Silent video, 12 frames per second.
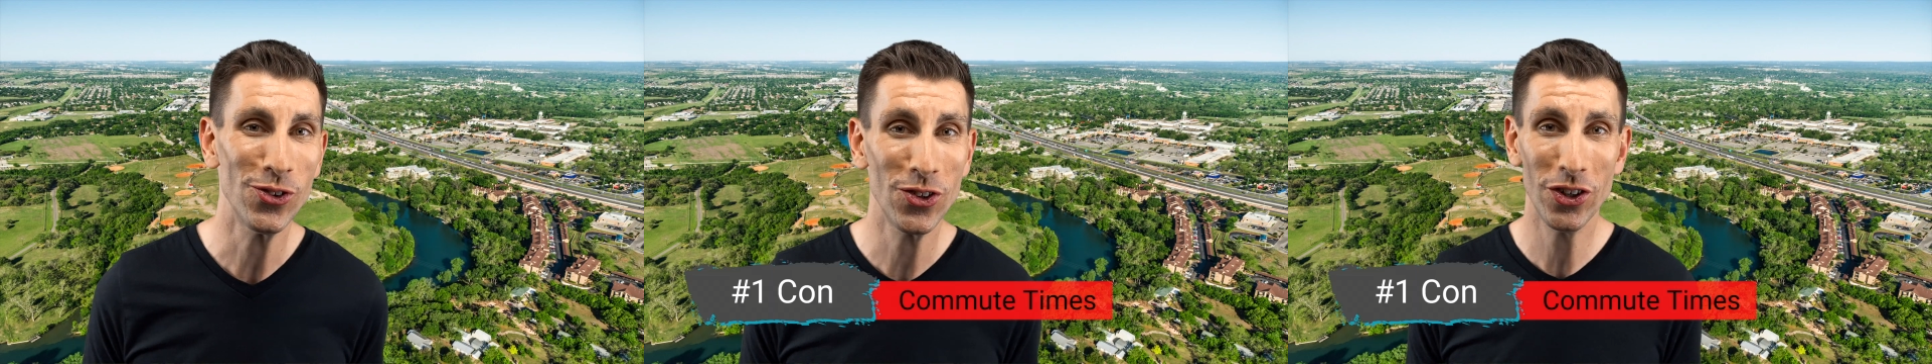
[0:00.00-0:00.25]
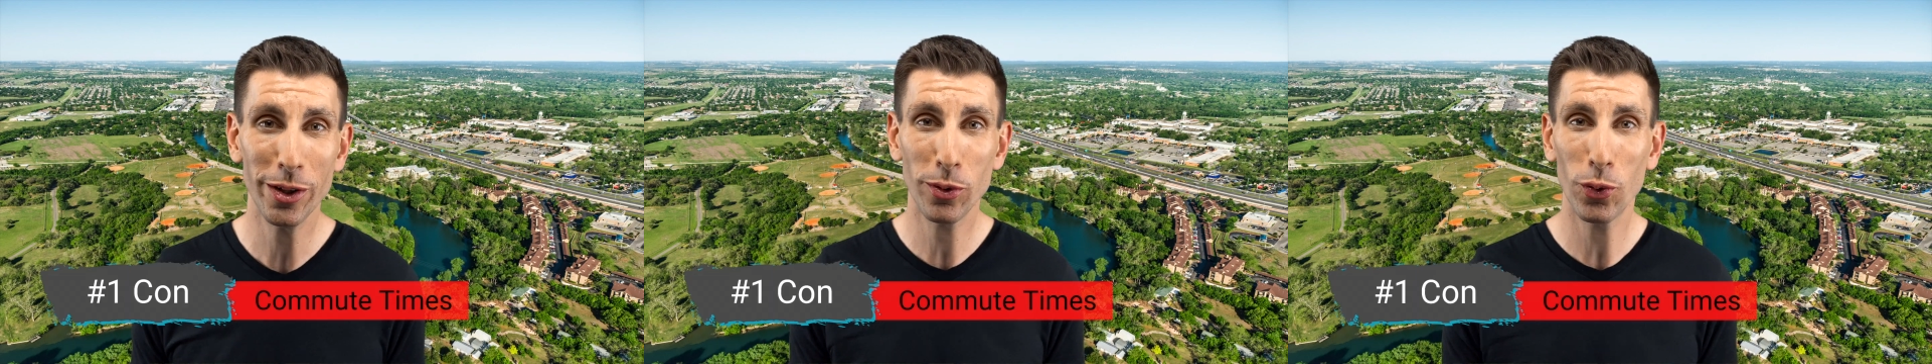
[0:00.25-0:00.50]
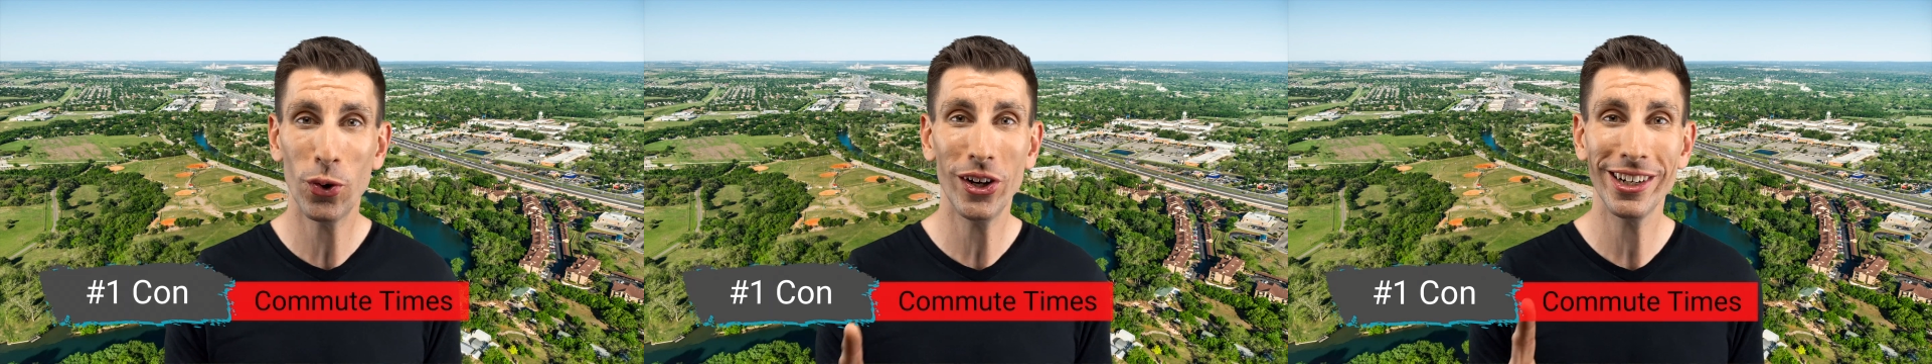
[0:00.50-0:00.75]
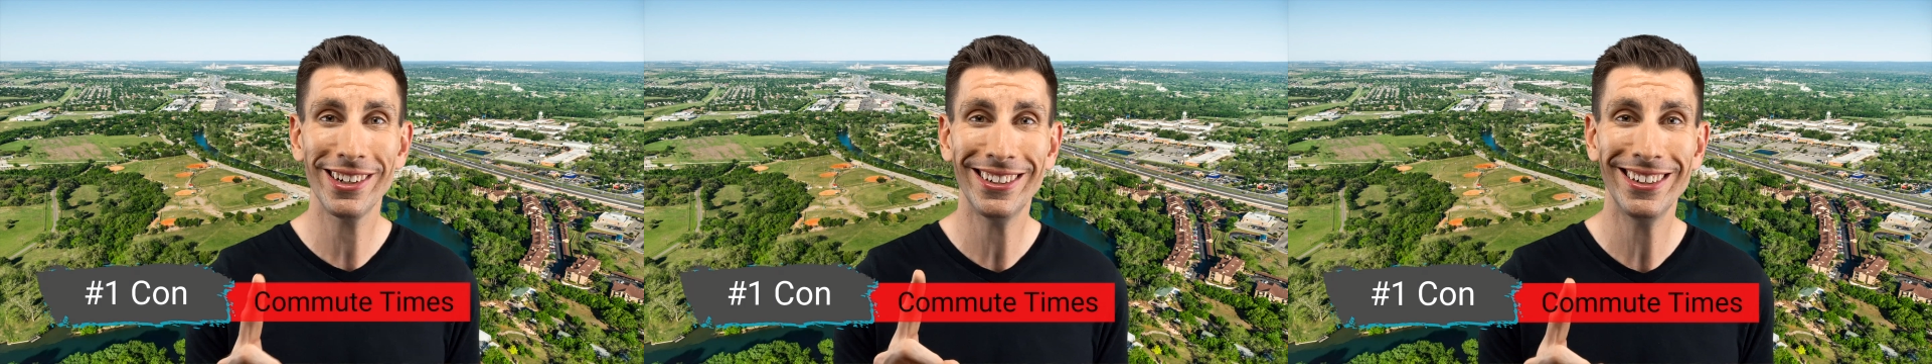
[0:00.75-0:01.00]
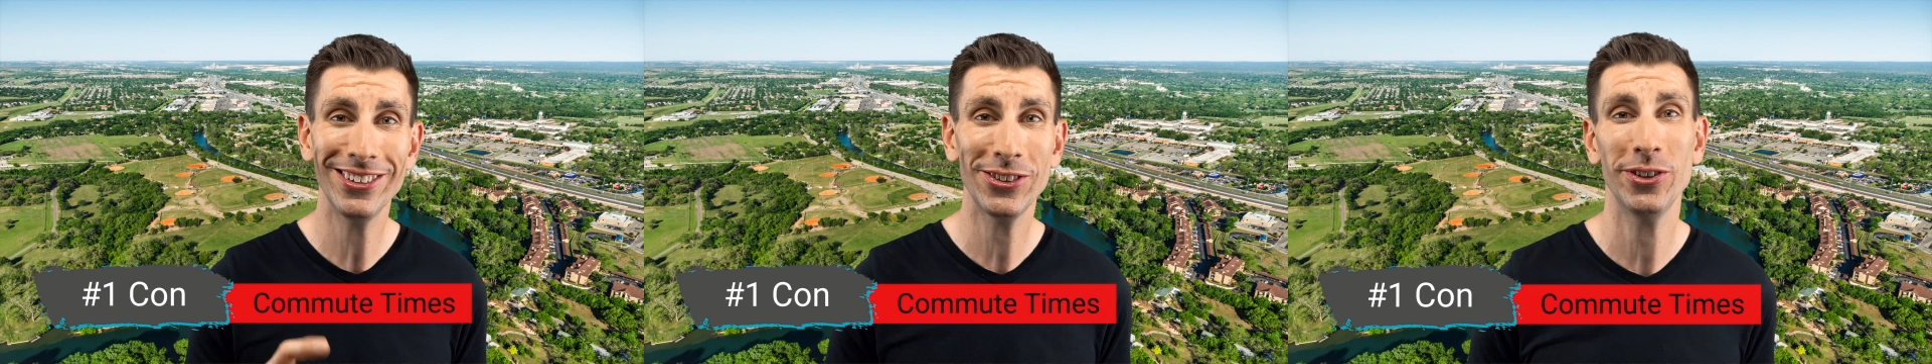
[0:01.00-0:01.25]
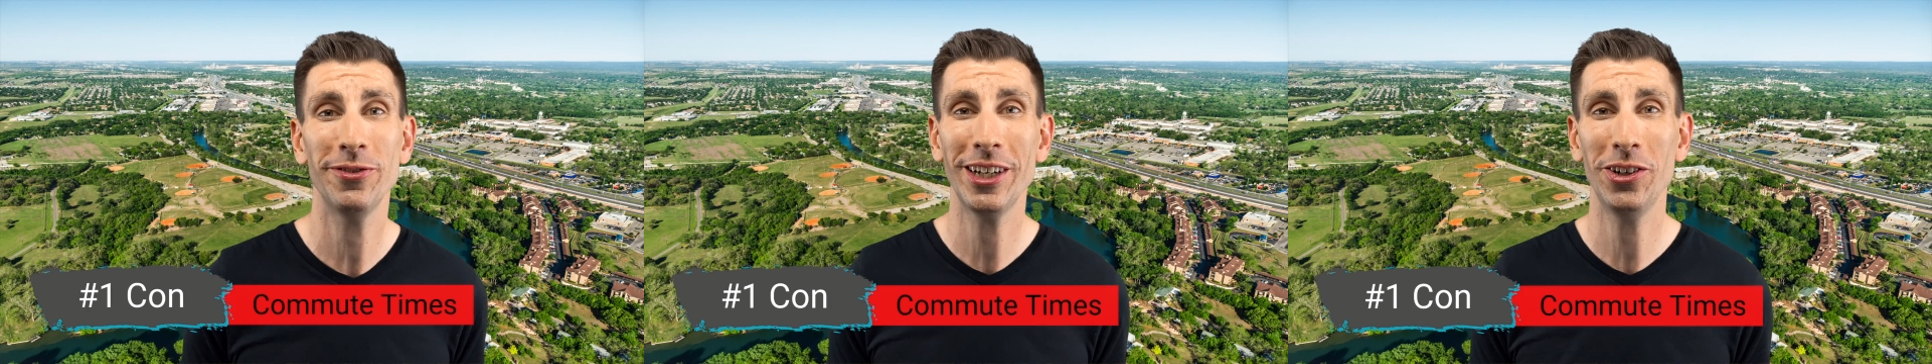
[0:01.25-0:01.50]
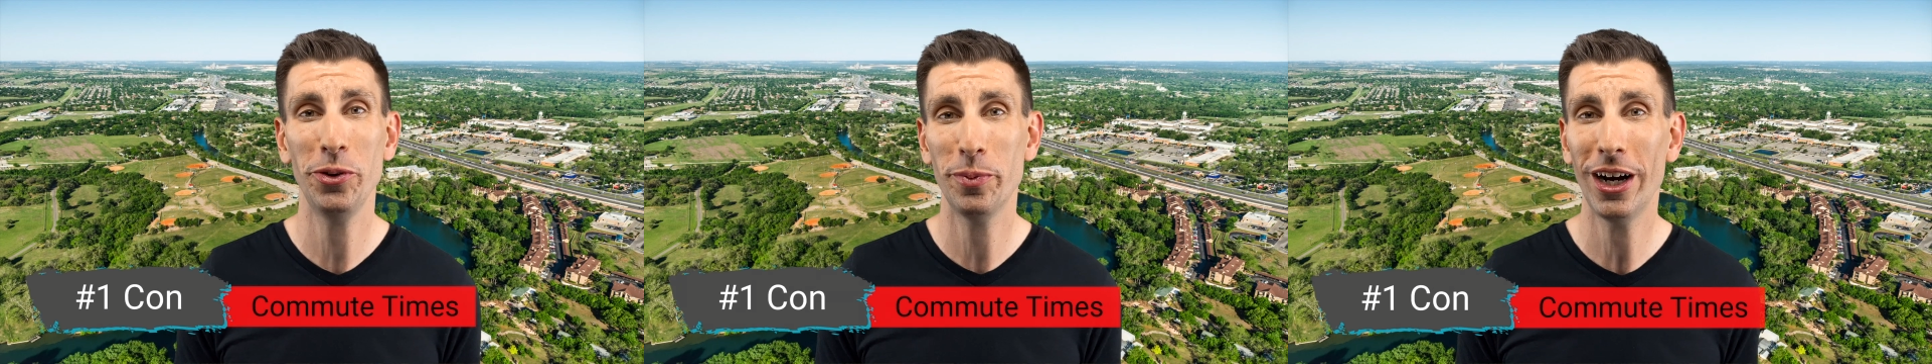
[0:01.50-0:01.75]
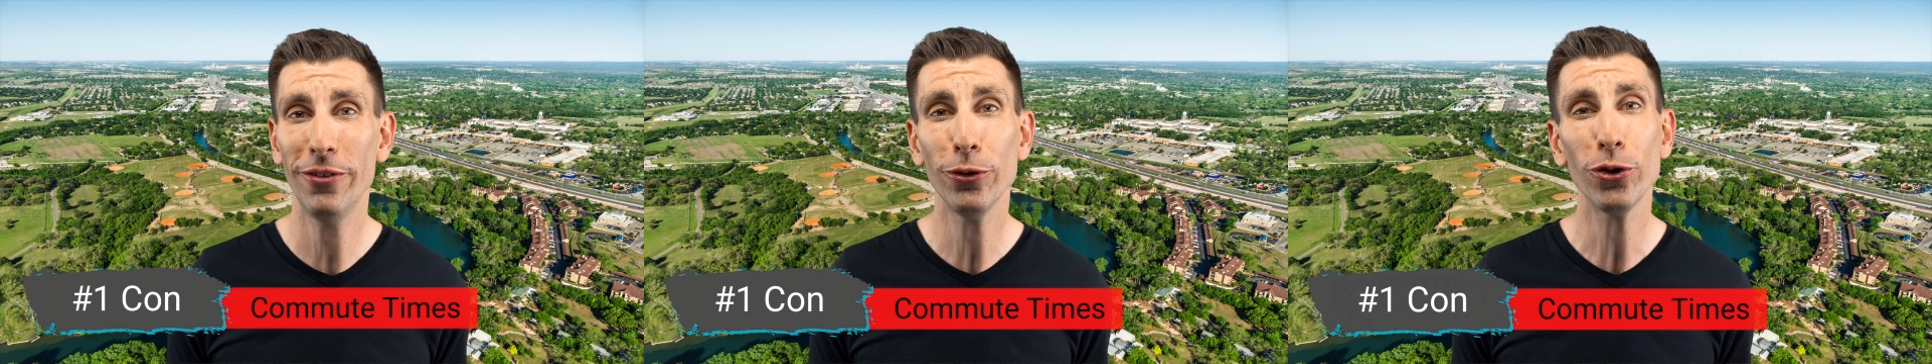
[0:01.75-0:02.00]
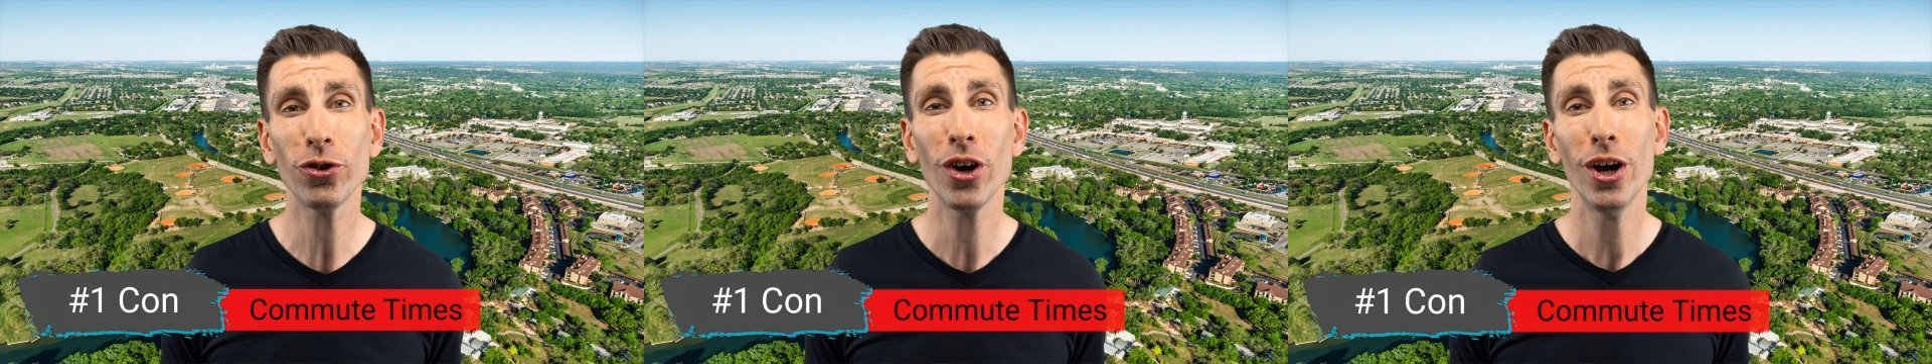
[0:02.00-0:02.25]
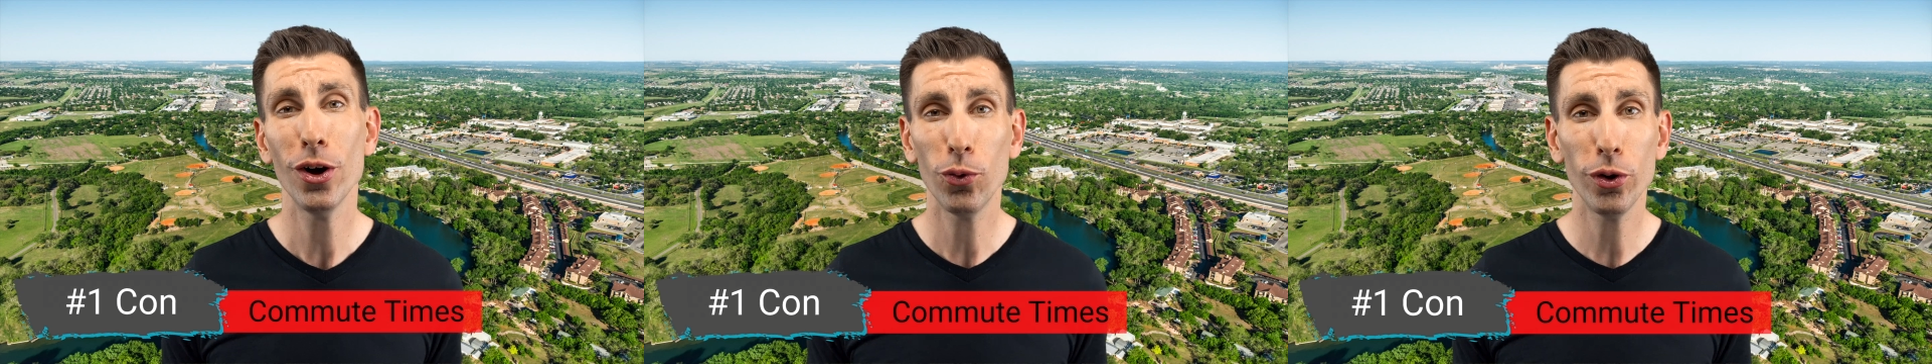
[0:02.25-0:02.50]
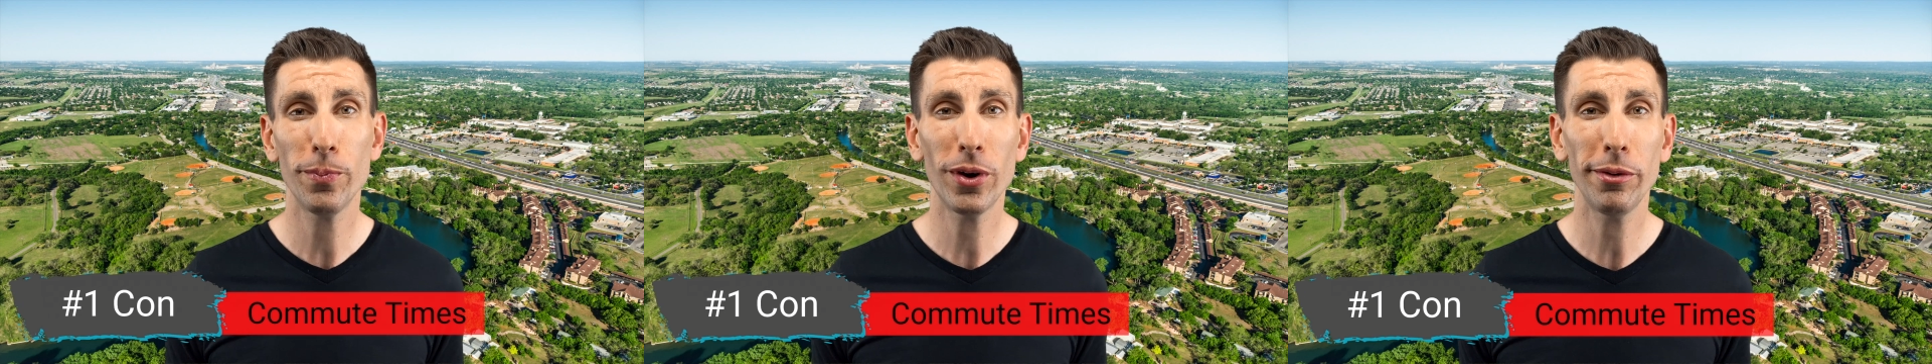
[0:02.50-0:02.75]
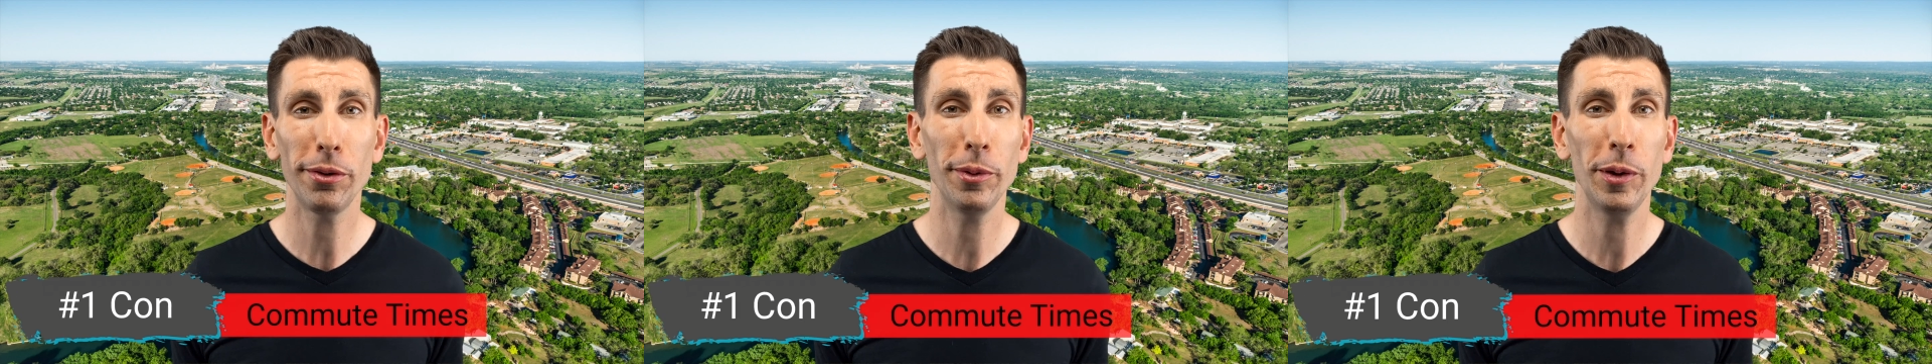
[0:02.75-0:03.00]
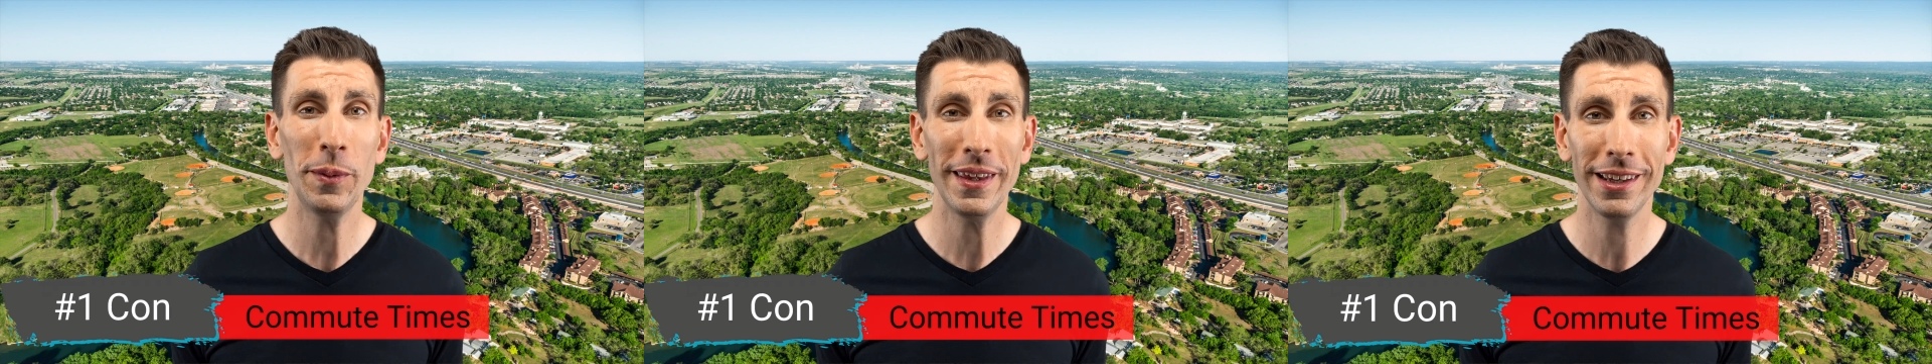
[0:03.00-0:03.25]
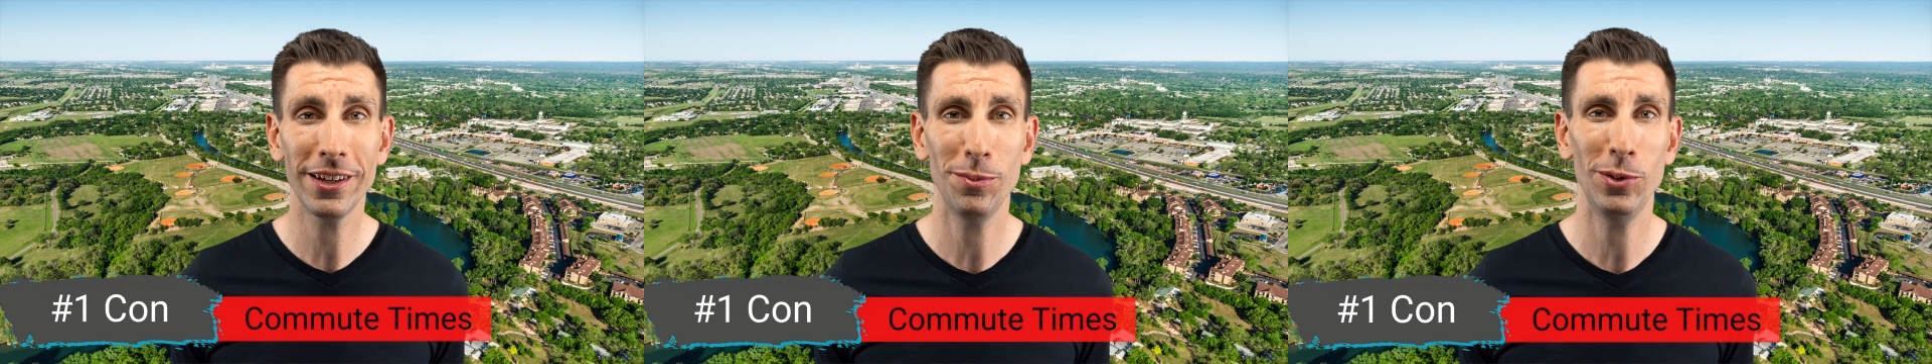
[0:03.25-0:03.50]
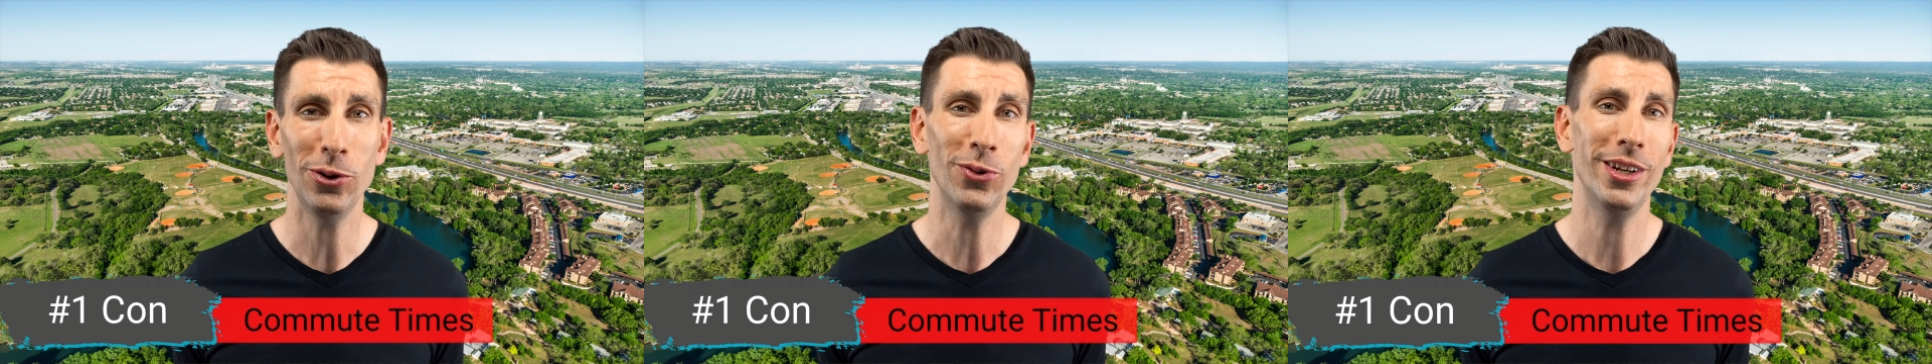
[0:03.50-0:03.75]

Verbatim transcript: The number one con to living in New Braunfels would probably be the commute.